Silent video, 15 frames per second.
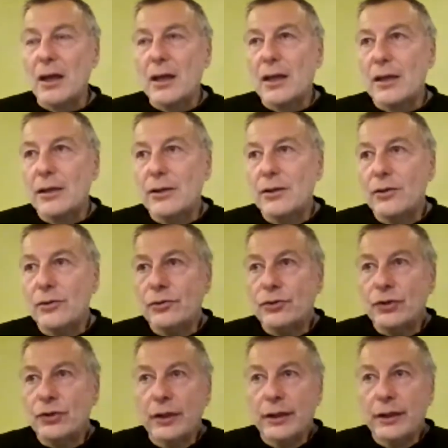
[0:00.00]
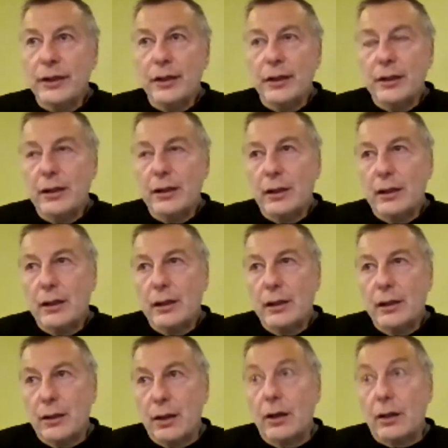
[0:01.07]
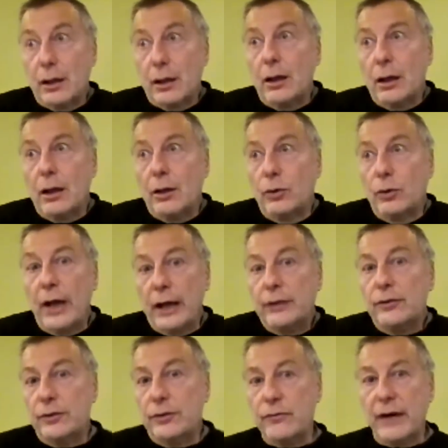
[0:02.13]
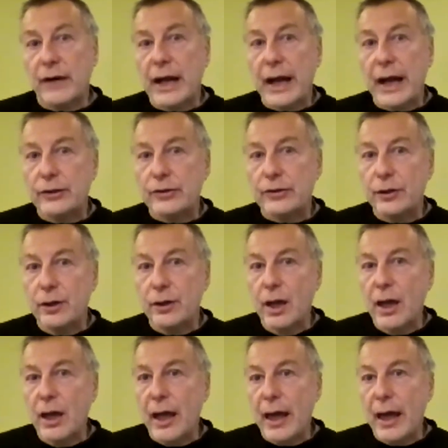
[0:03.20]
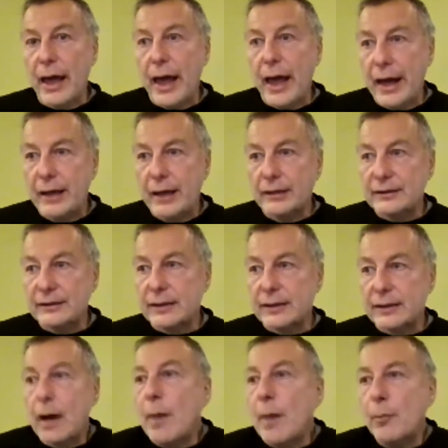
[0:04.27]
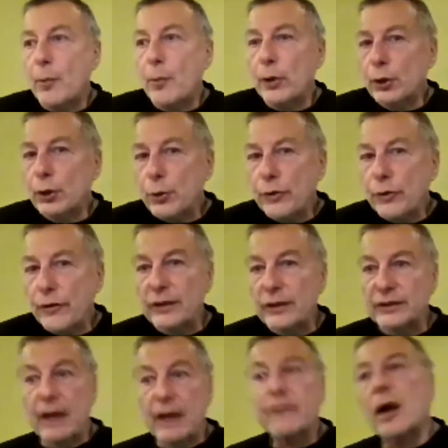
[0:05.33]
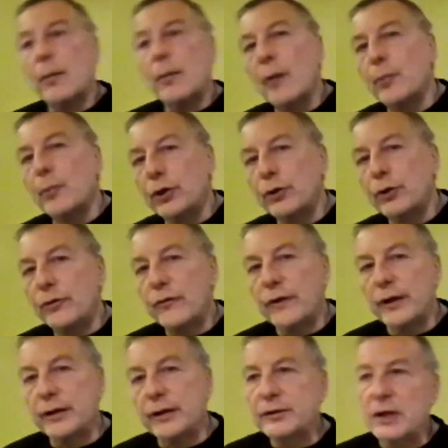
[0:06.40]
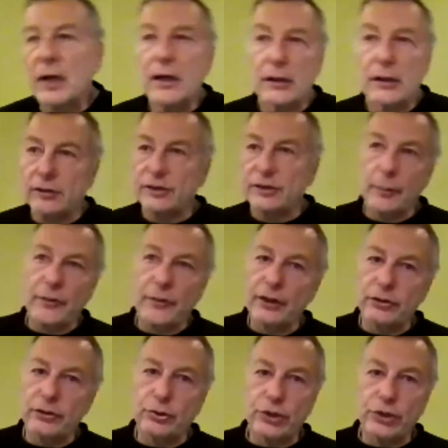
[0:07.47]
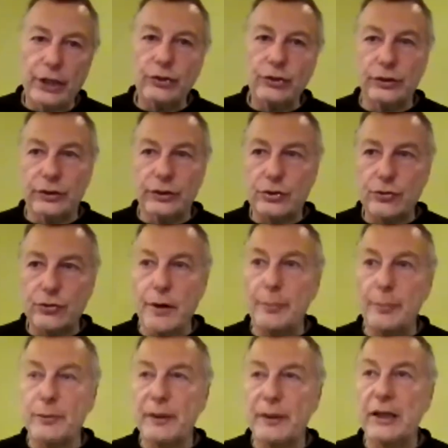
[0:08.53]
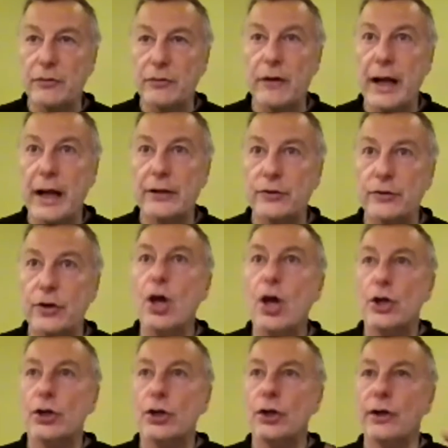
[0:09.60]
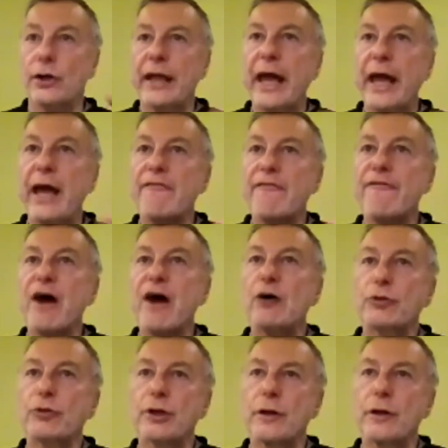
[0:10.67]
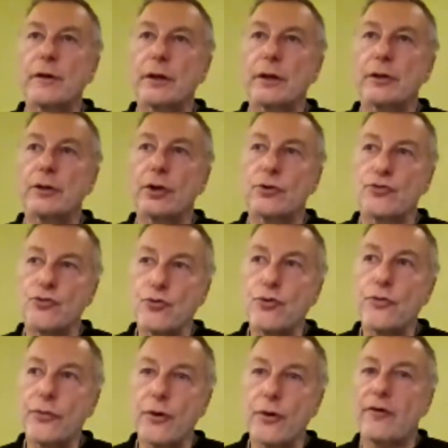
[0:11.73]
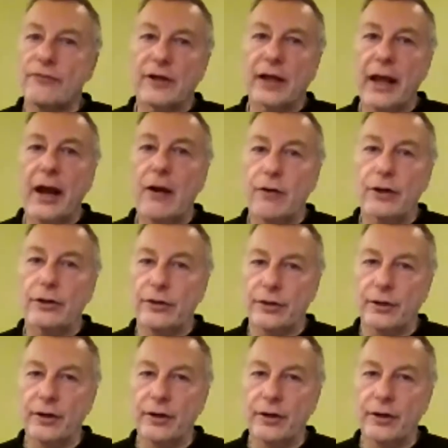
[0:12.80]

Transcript: usually, you know, a good actor, a great actor, has come up with new things. I've come up with new things. There's some things you change in the script, but a great actor, you know, they have found the truth of the character